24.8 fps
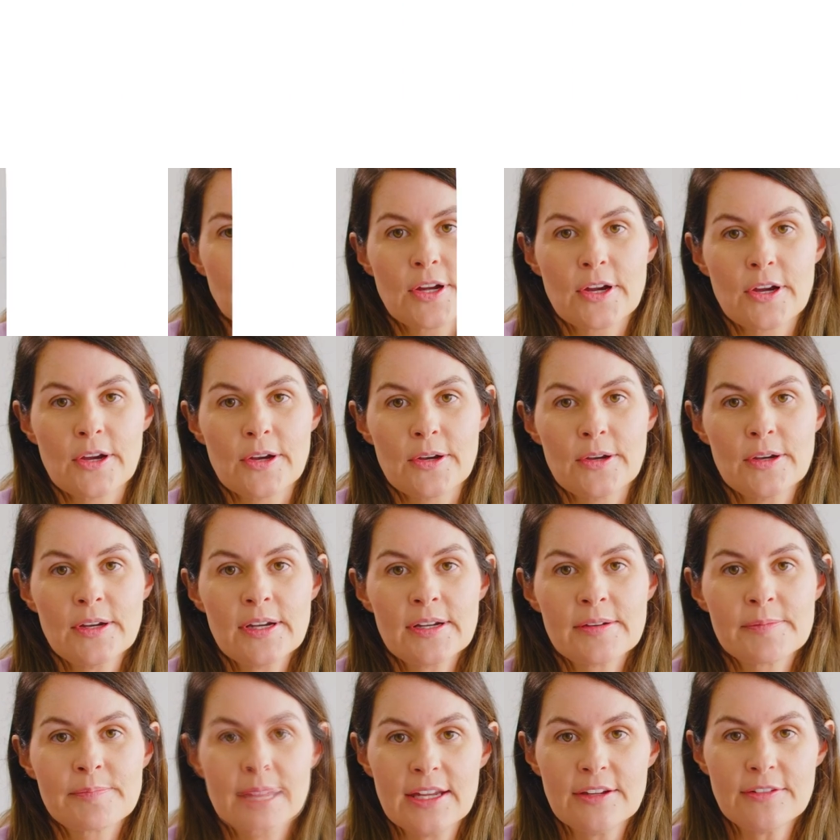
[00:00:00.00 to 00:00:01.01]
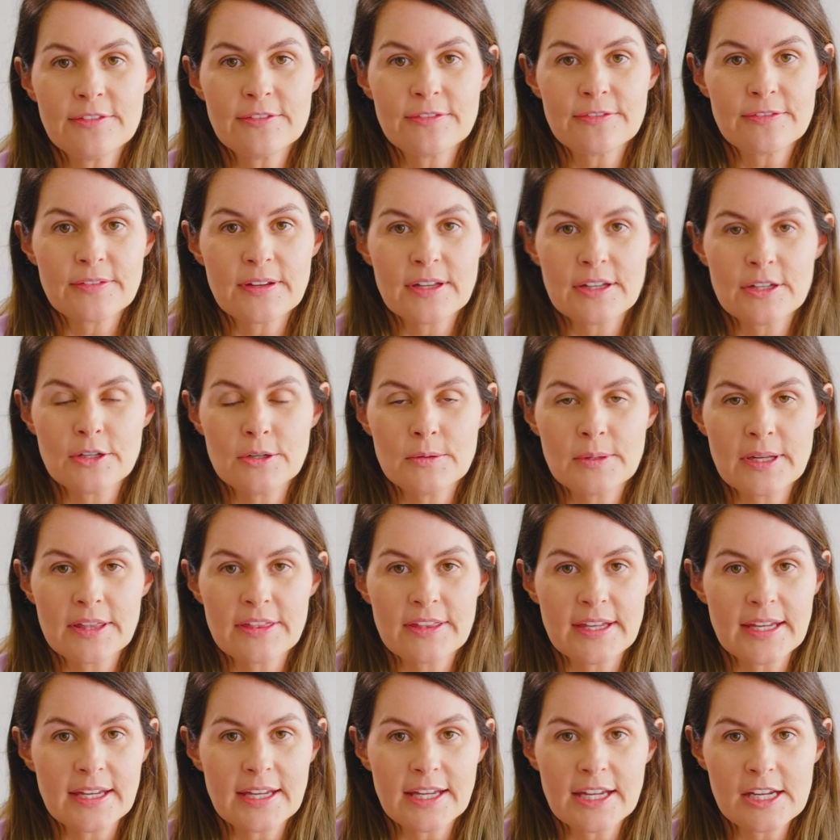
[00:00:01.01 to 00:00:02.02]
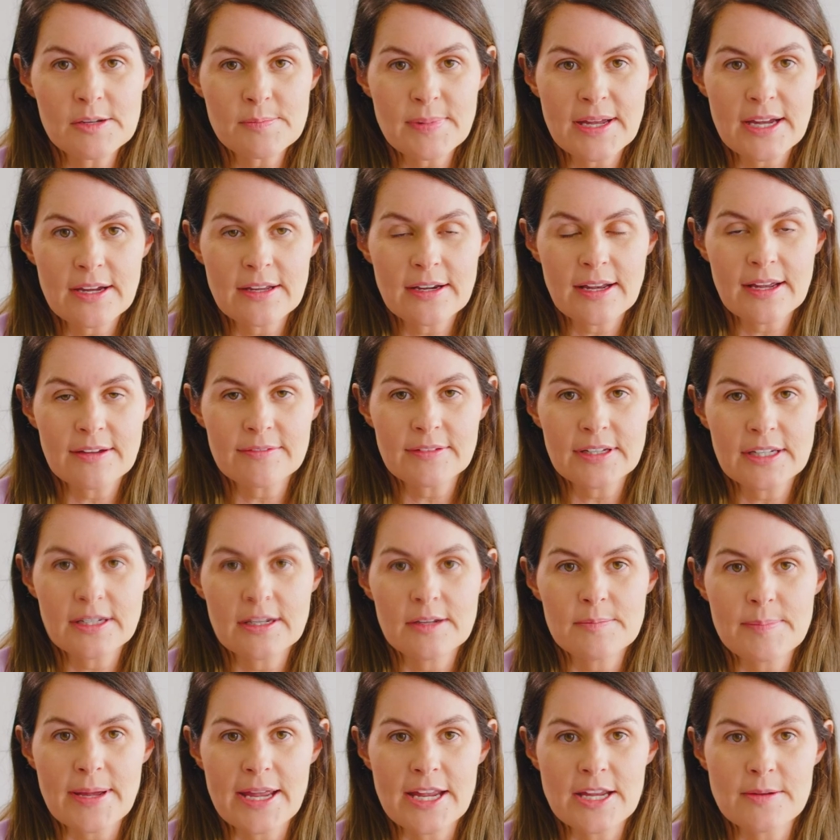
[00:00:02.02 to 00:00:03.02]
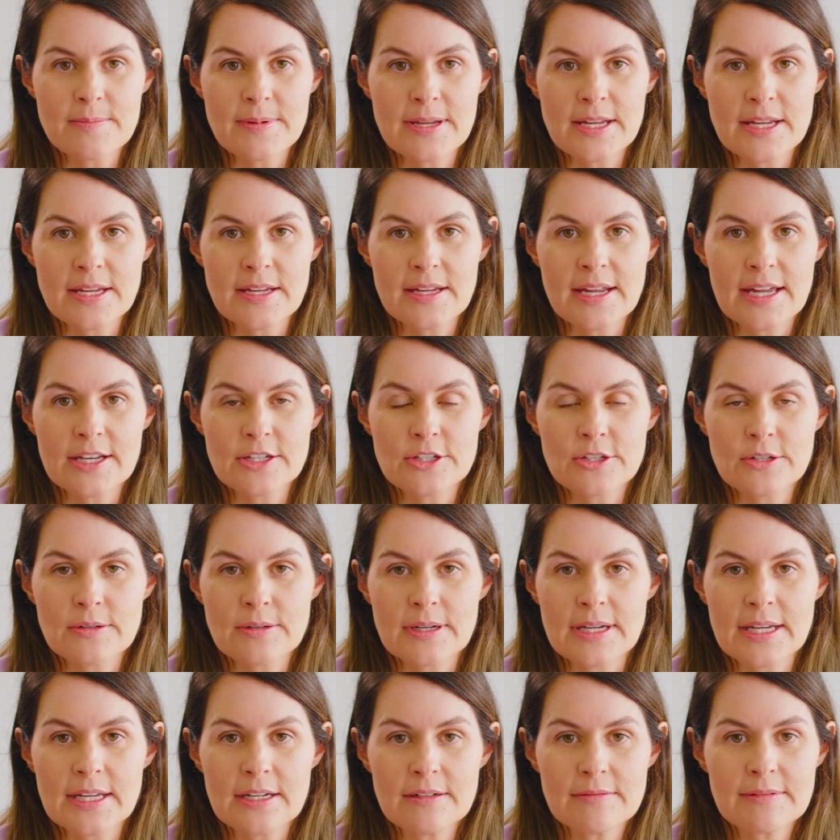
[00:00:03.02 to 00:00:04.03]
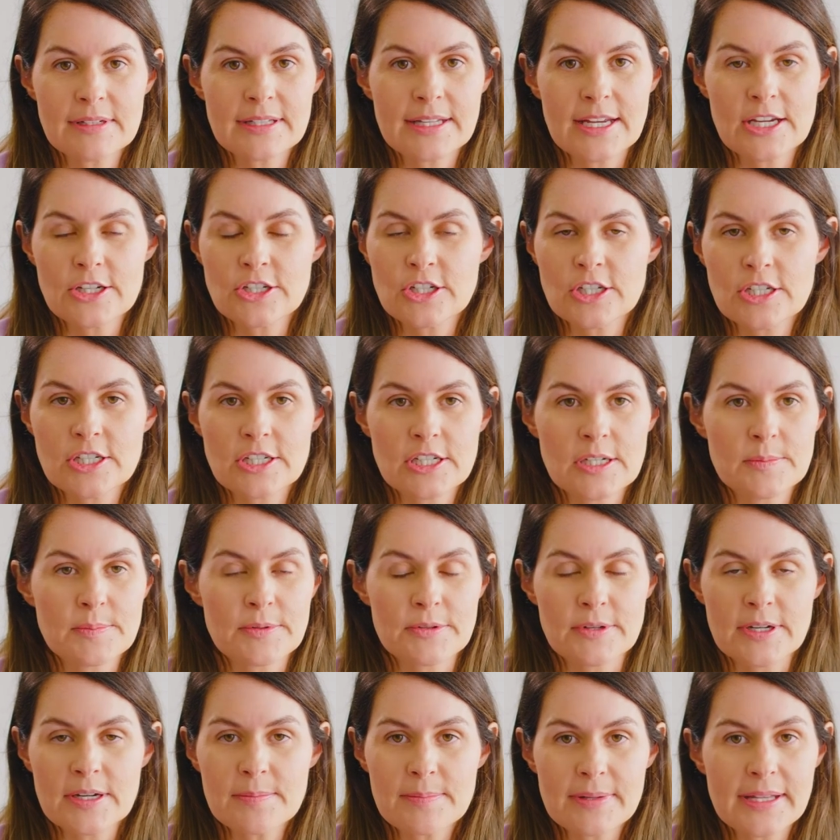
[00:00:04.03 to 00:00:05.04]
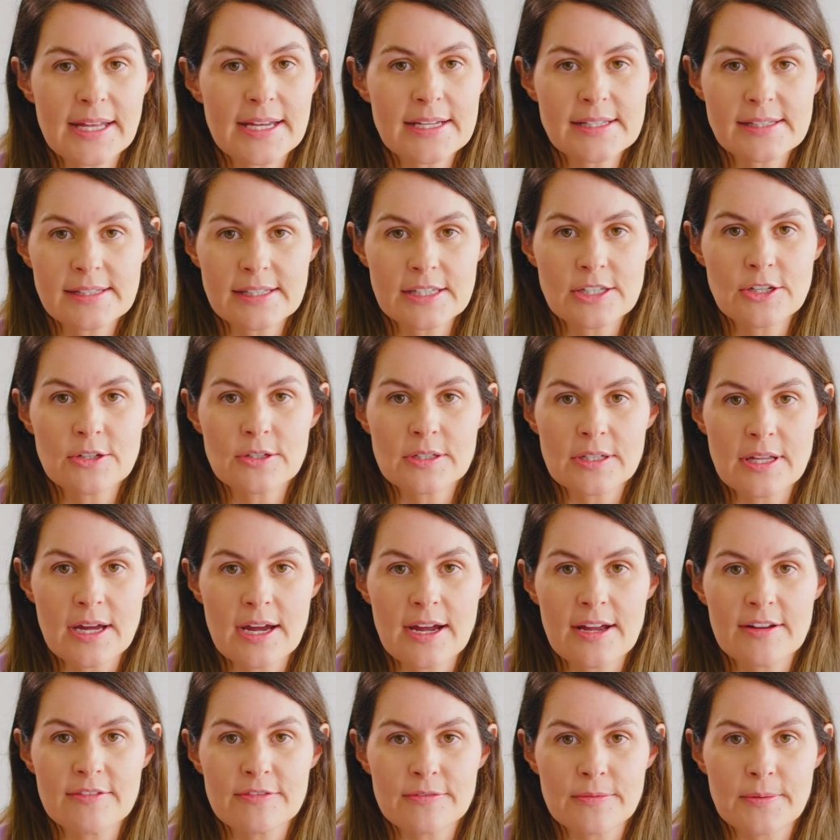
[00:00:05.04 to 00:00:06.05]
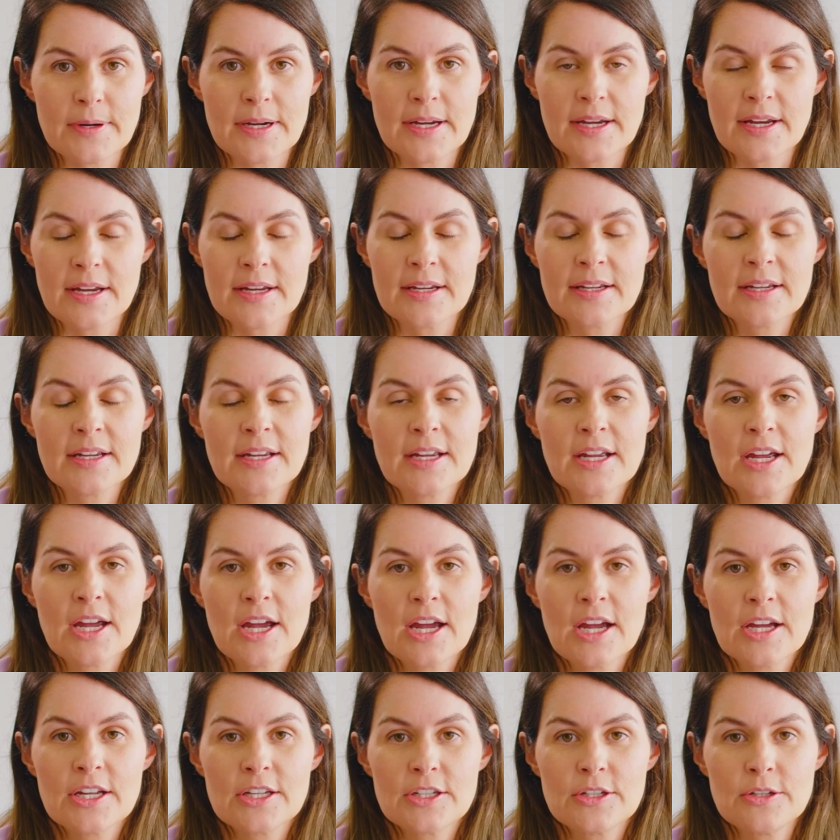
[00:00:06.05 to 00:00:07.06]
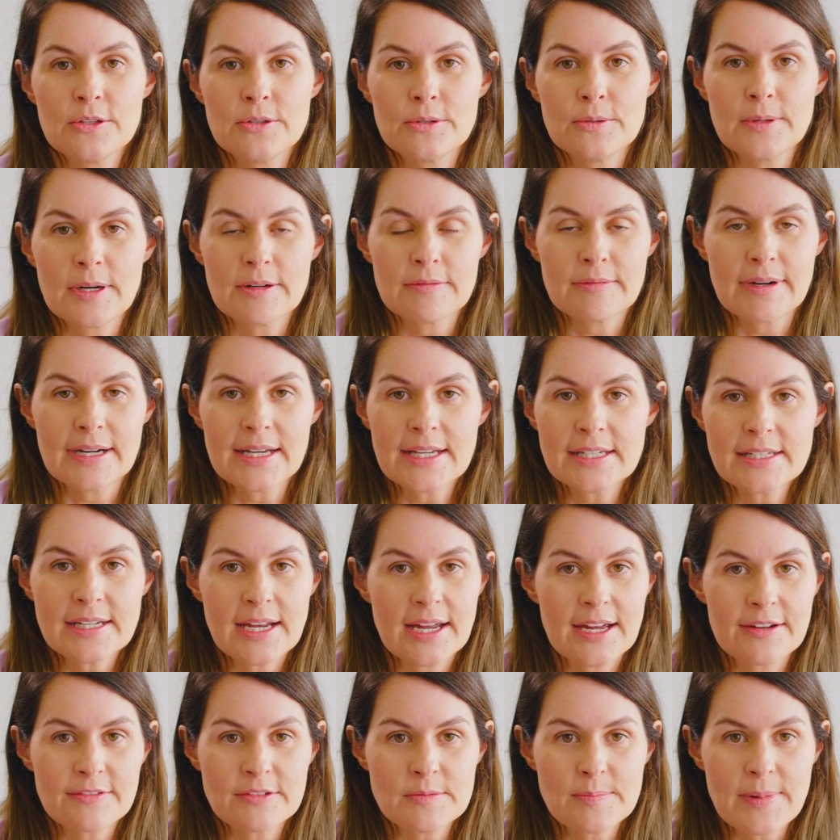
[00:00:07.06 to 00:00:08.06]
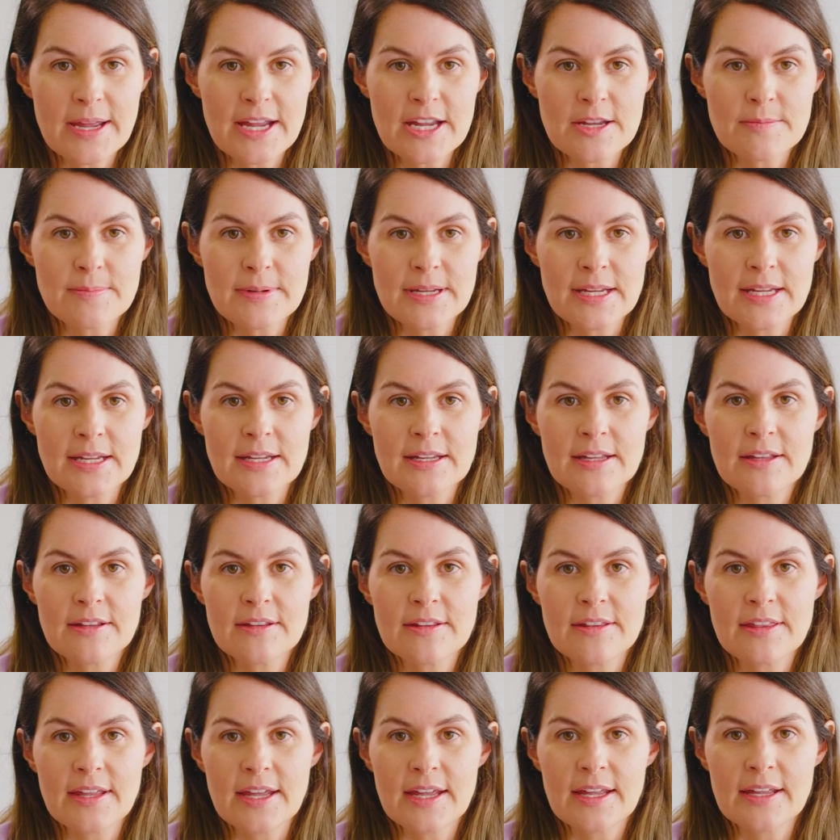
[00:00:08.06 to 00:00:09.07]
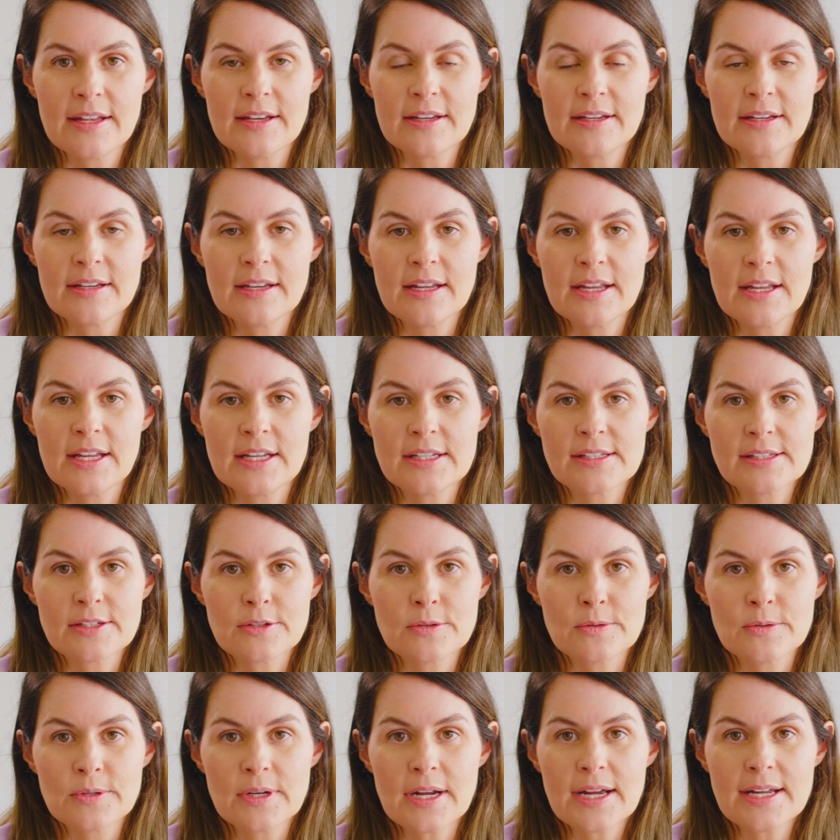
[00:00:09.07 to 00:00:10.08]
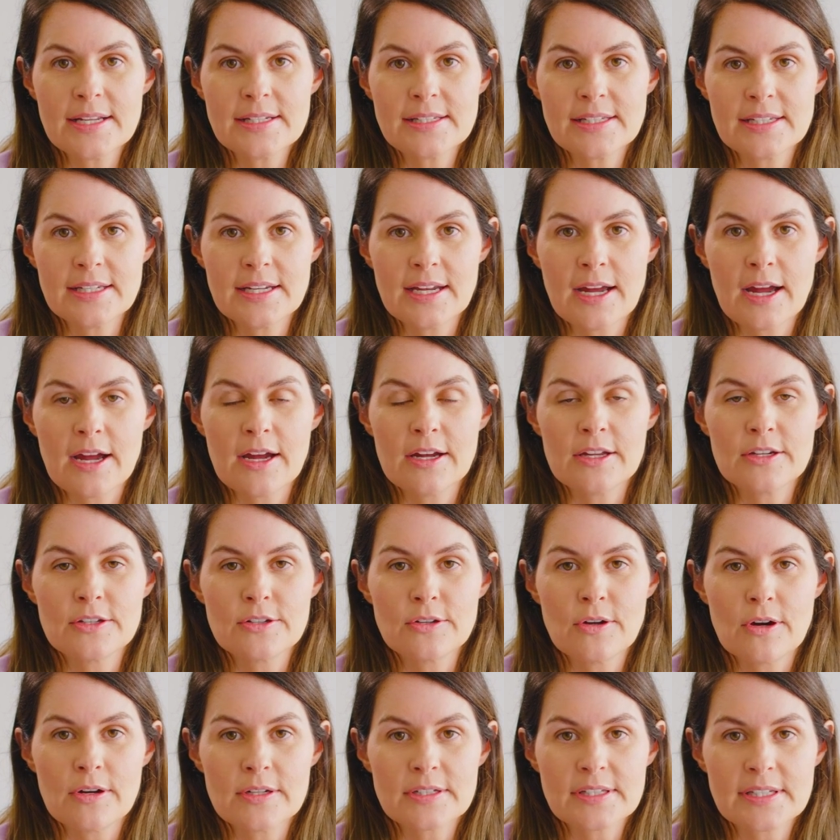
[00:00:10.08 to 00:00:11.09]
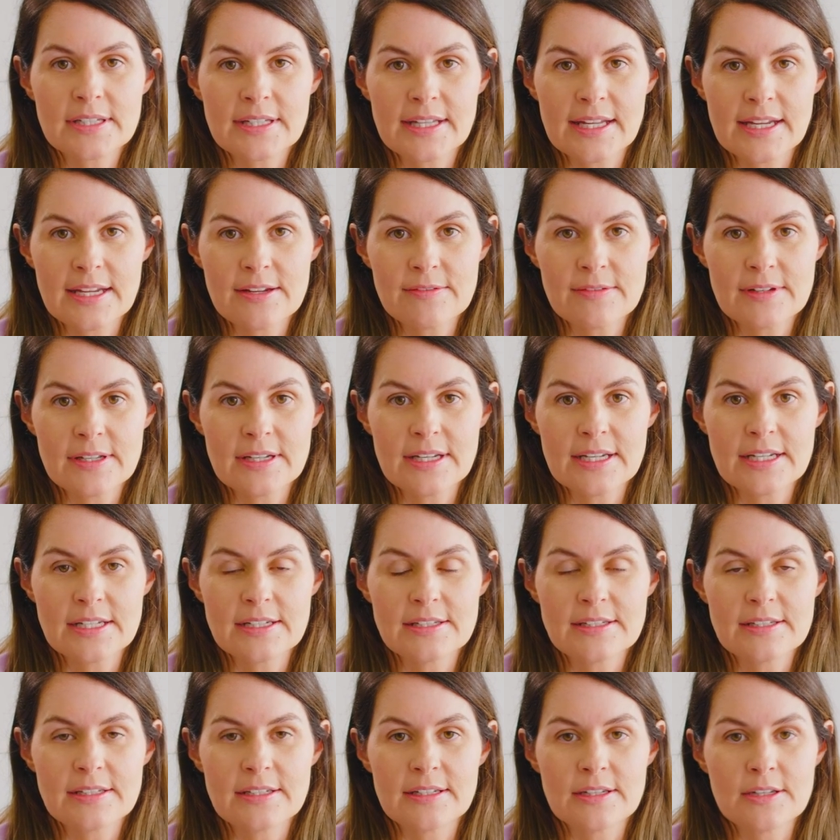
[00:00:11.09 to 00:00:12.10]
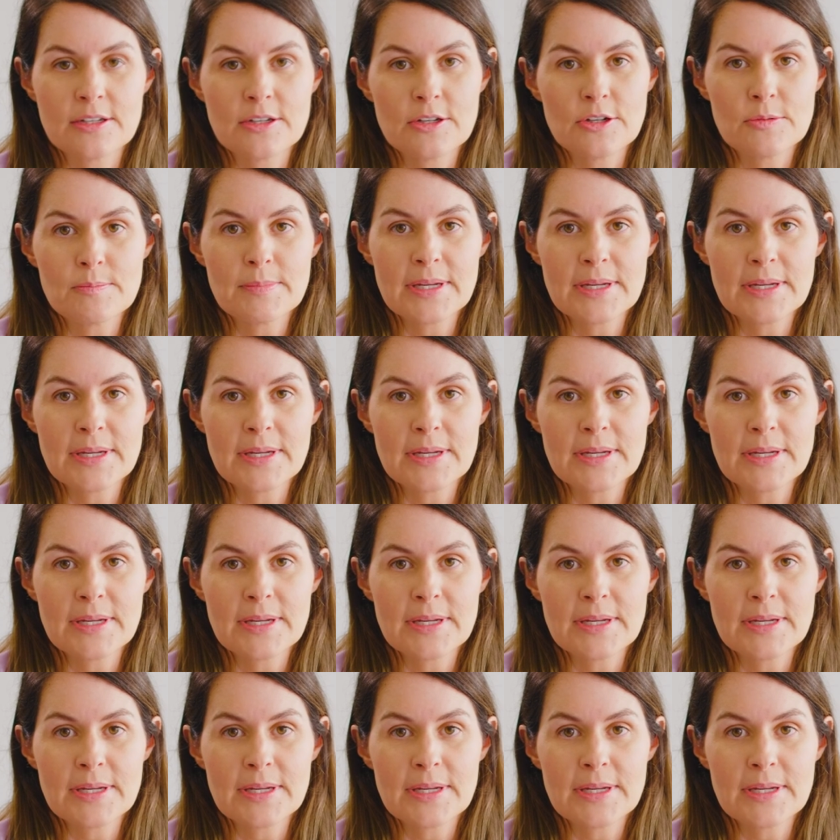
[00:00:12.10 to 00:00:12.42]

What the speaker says: So if you are thinking about having a baby and you're in a relationship or in a place in your life where you are ready to have a baby, then it's a good idea not to leave it into your